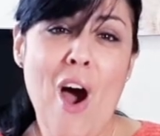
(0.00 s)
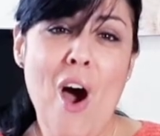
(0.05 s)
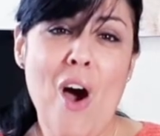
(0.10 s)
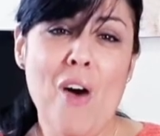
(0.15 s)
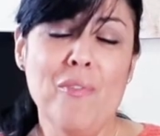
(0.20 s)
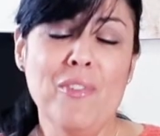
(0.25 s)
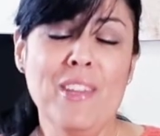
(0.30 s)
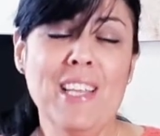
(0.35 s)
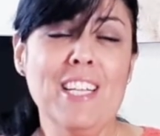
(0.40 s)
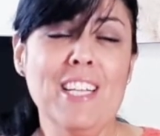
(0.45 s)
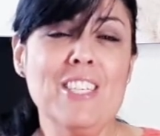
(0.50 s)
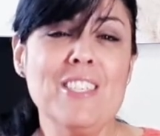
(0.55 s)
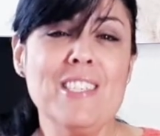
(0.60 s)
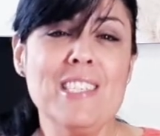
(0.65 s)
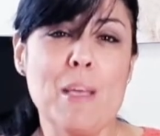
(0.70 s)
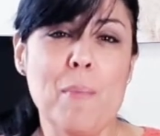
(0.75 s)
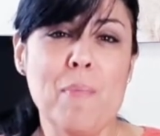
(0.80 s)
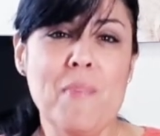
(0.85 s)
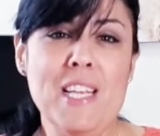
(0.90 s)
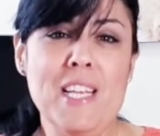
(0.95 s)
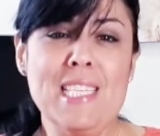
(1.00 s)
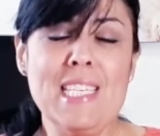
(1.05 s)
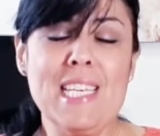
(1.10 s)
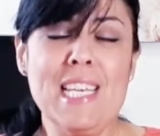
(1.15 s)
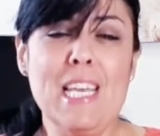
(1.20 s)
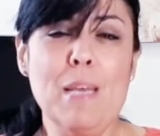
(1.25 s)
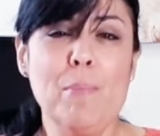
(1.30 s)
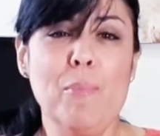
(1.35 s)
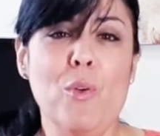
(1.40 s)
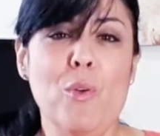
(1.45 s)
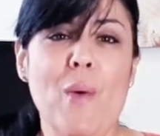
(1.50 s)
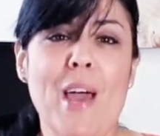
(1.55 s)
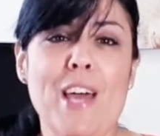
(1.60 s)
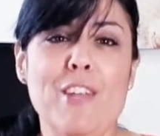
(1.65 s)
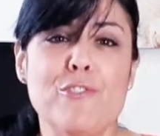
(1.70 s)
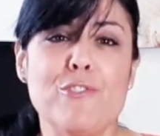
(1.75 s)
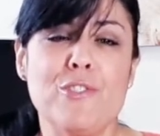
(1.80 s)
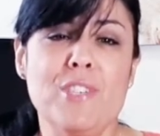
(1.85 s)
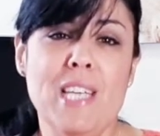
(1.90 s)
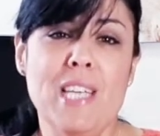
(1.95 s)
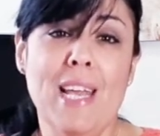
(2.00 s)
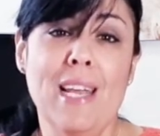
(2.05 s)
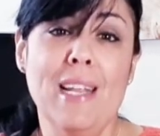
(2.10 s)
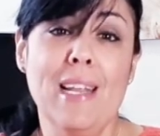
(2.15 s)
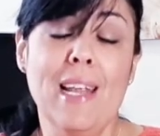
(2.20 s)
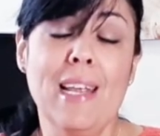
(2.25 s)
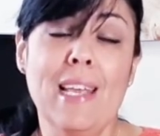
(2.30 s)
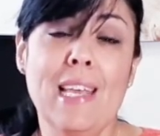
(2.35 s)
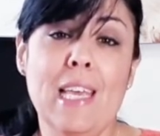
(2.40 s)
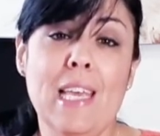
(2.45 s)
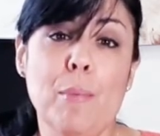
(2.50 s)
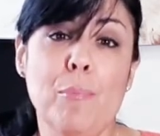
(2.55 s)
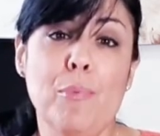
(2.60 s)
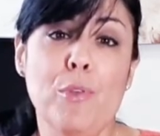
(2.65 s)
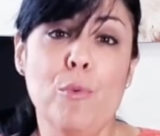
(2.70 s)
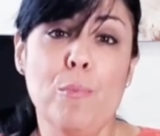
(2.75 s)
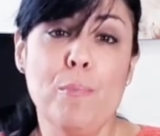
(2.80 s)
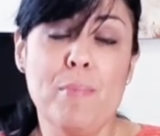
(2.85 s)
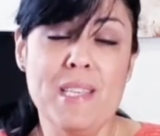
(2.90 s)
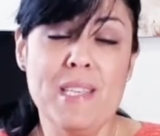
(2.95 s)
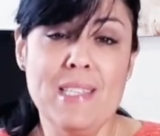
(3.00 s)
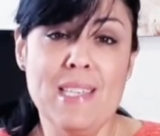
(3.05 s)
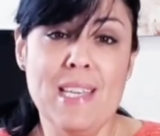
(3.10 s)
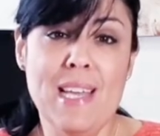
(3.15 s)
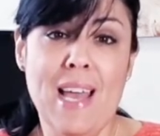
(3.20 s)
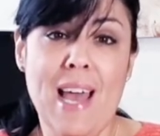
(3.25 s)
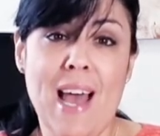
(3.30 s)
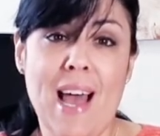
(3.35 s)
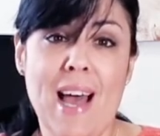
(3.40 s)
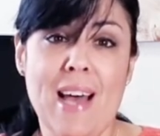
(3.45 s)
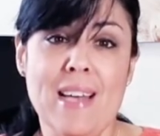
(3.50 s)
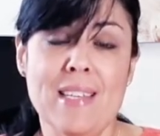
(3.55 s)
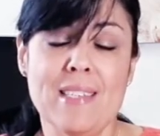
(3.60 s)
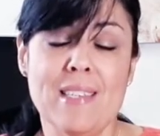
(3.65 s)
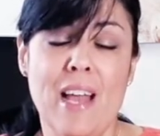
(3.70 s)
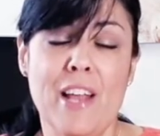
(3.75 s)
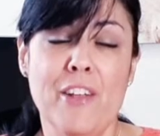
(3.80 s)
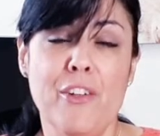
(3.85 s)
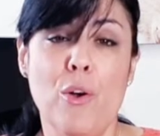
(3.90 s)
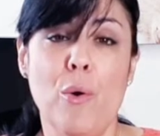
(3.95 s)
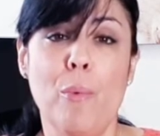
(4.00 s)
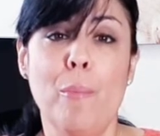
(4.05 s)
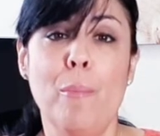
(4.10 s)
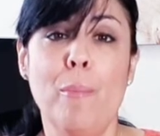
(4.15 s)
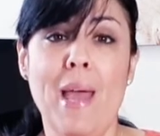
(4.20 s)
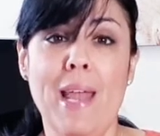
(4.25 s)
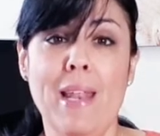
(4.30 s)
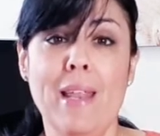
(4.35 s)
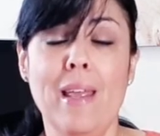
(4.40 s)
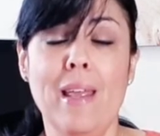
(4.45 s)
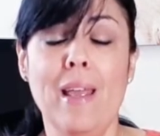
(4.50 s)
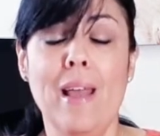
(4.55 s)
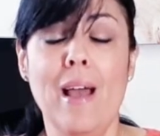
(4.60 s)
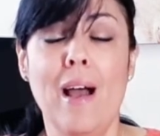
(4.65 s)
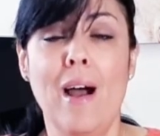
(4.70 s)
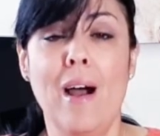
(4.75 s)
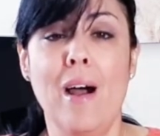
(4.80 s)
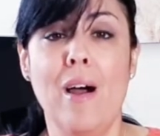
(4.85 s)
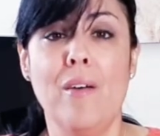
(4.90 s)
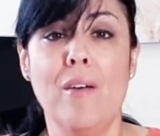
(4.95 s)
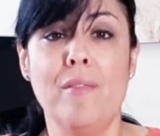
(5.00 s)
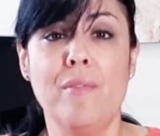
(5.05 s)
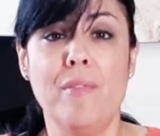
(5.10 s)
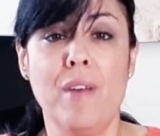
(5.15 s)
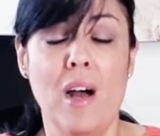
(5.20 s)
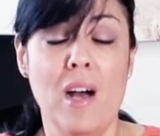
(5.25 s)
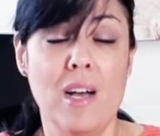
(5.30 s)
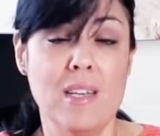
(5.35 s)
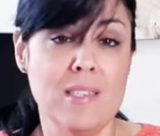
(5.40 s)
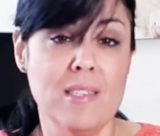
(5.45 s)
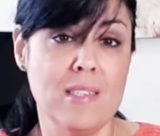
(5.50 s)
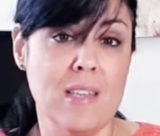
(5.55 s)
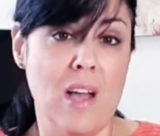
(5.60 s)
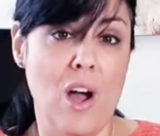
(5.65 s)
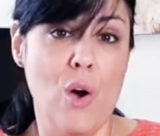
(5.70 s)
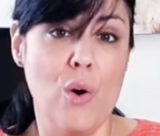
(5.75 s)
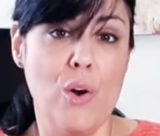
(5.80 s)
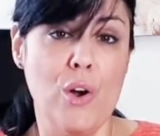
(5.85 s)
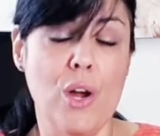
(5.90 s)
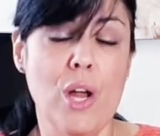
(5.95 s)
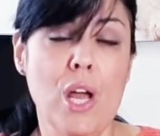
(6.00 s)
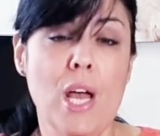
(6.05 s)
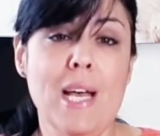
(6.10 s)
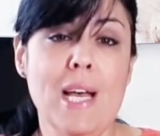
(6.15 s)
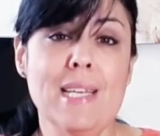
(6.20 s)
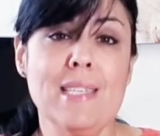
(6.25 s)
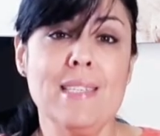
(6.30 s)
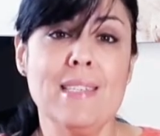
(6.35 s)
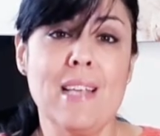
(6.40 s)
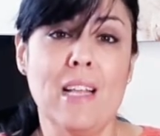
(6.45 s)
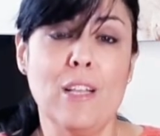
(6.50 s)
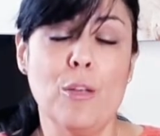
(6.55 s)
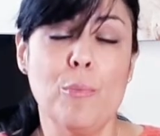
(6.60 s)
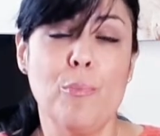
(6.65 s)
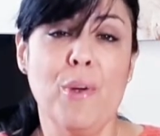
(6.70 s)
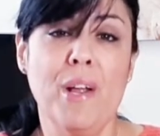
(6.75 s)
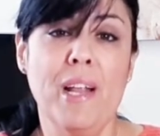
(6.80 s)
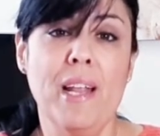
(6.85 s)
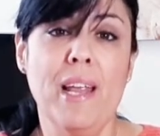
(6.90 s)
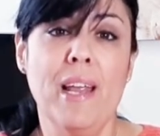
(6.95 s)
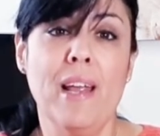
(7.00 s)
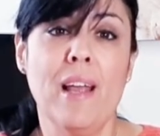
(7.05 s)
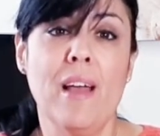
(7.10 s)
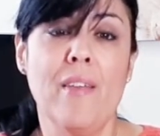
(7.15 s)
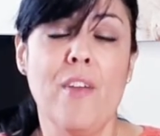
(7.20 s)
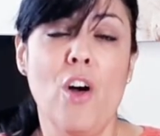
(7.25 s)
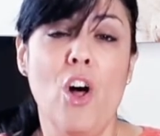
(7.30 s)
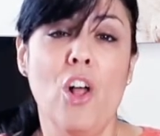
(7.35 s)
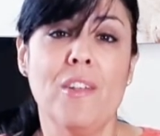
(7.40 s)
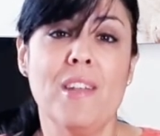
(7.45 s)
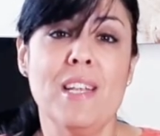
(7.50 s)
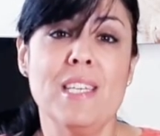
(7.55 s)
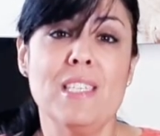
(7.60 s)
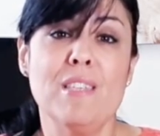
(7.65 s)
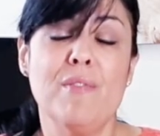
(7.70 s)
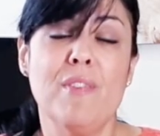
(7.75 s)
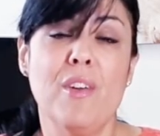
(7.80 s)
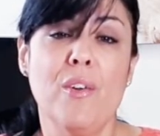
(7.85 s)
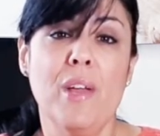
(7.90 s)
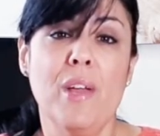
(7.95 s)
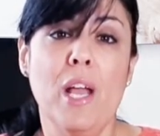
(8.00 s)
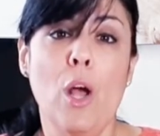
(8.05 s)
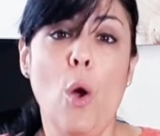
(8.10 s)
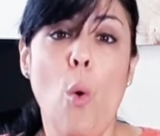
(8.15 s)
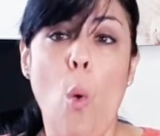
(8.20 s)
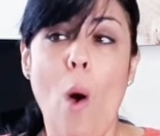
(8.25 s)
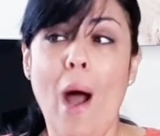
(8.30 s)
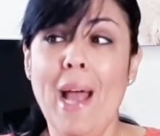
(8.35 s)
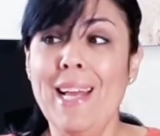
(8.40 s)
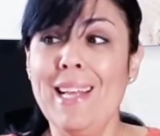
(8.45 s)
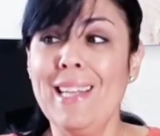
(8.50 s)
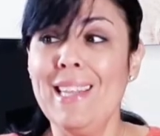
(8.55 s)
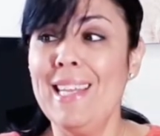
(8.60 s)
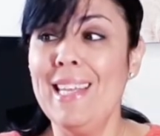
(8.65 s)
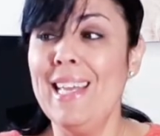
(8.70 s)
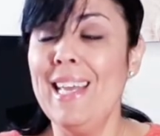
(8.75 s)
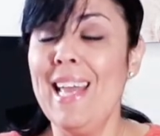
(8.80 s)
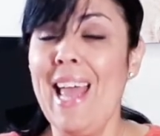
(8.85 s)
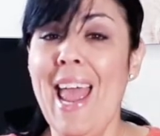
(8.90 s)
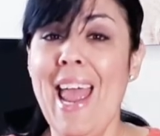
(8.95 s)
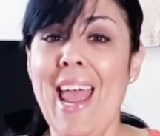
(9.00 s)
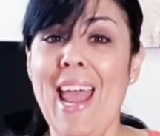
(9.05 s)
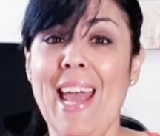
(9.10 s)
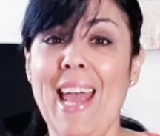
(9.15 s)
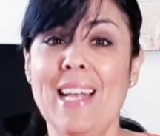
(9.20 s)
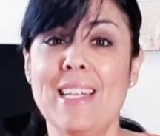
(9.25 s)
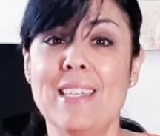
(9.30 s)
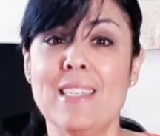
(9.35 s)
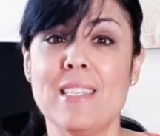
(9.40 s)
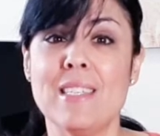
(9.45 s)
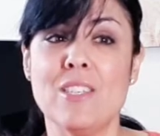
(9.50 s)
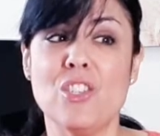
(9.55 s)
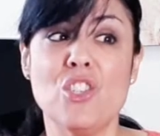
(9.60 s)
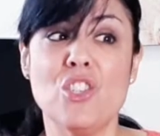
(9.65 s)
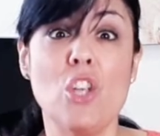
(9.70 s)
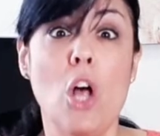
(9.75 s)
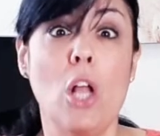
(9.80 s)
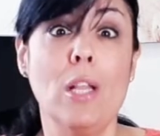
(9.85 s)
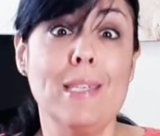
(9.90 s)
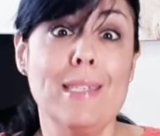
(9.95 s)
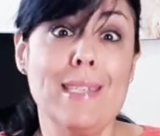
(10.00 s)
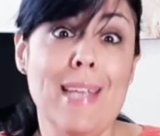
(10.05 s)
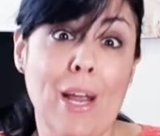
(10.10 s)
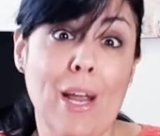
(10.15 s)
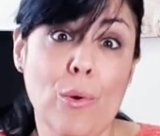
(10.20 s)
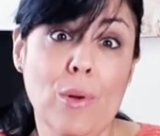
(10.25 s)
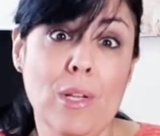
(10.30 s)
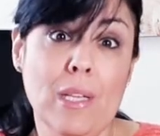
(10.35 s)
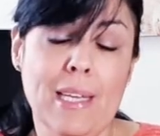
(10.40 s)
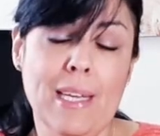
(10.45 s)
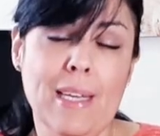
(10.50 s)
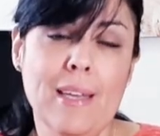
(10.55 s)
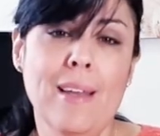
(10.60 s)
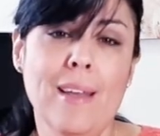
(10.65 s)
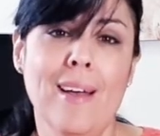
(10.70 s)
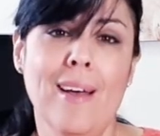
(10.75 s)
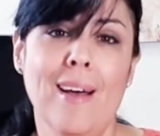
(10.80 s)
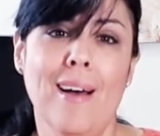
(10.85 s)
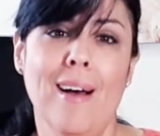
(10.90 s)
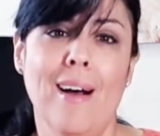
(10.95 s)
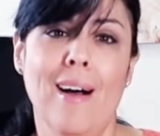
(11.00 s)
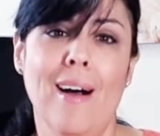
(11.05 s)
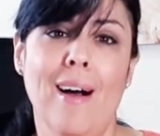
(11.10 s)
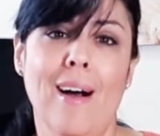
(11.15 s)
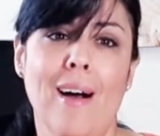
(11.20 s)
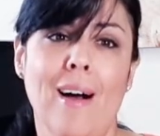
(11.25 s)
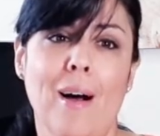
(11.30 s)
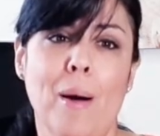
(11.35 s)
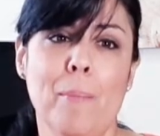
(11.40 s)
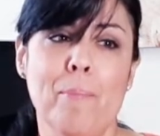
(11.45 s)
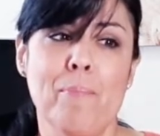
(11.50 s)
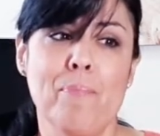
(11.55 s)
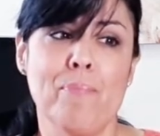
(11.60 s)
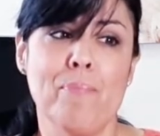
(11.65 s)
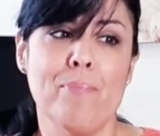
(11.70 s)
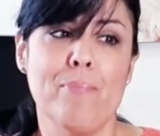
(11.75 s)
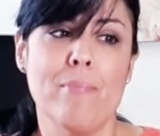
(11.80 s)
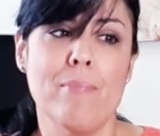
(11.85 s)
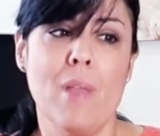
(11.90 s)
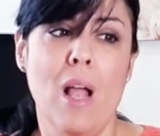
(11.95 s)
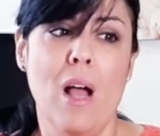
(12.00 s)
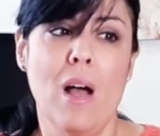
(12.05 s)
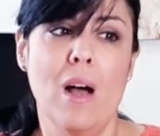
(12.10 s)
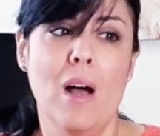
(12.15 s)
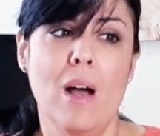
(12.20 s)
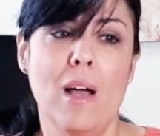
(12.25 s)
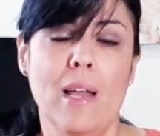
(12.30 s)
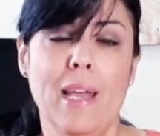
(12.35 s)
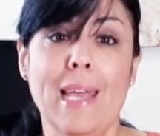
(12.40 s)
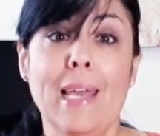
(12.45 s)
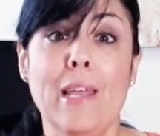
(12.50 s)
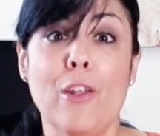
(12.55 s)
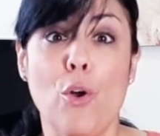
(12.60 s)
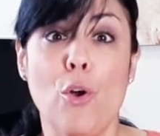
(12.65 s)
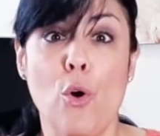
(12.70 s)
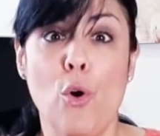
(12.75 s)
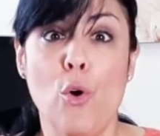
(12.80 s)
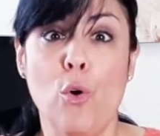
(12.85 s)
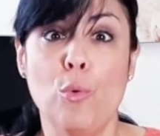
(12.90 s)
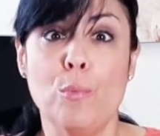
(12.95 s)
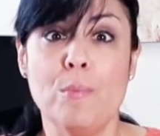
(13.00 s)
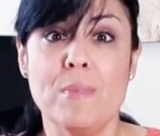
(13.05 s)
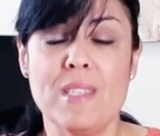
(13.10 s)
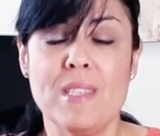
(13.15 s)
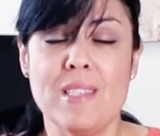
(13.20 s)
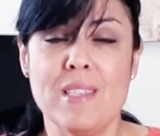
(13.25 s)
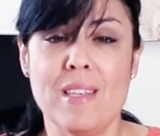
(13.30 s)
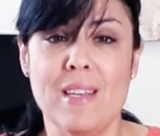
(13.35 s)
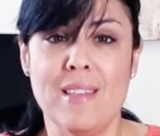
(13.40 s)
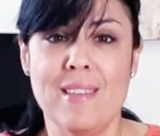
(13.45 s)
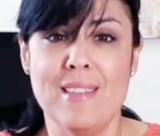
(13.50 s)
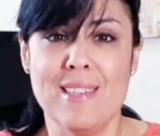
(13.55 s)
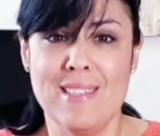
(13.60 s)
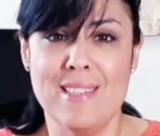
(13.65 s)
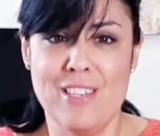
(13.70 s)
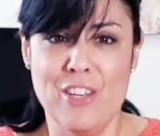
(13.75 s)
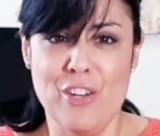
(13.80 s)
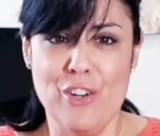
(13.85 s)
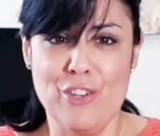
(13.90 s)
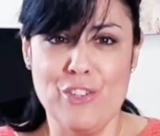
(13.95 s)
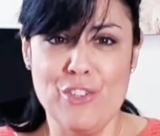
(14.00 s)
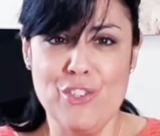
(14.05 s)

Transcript: Hopefully a little something to keep you entertained and keep you busy, as I know many of us are celebrating the holidays very quietly and solitarily in our homes this year.